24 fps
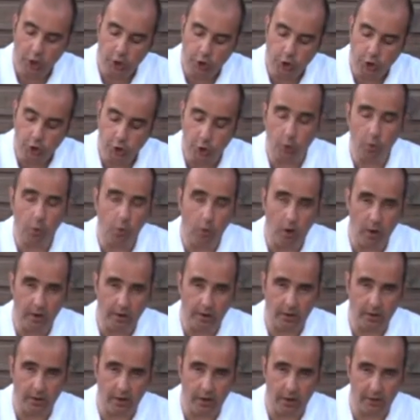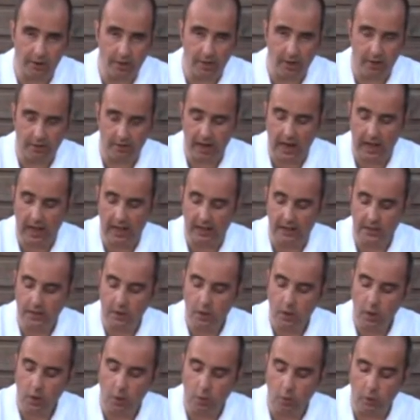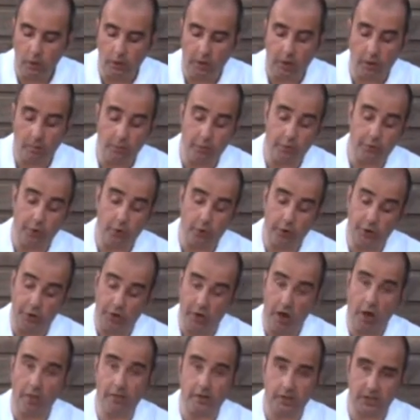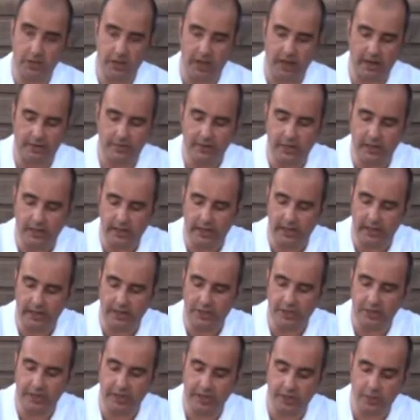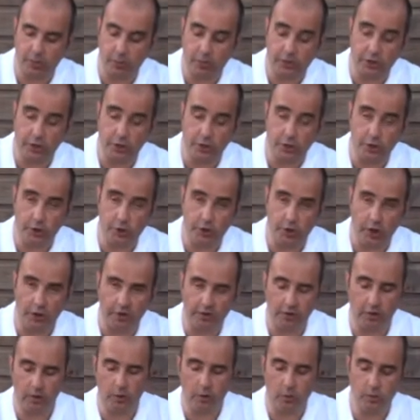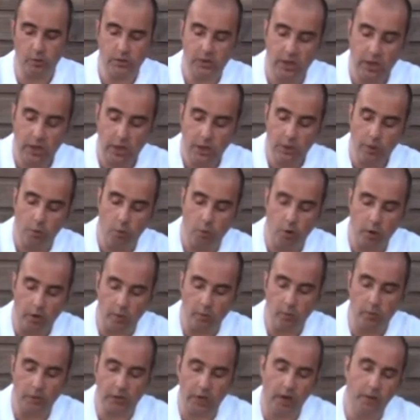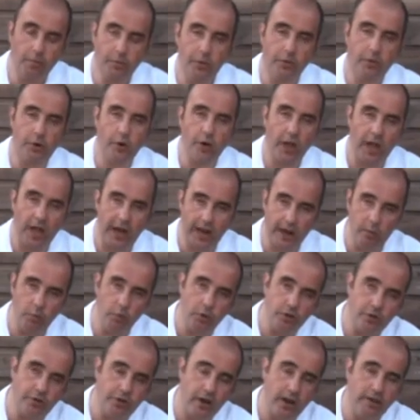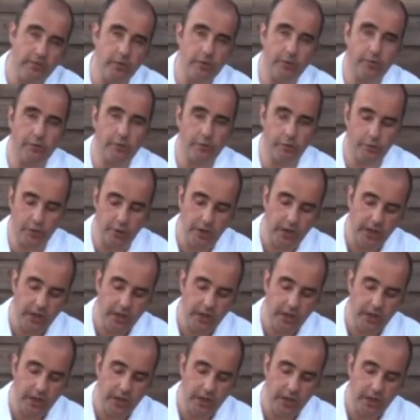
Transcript: your water, on the other hand, will come through on the other side of this heat exchanger, which has two other holes. The water will come through and it will travel through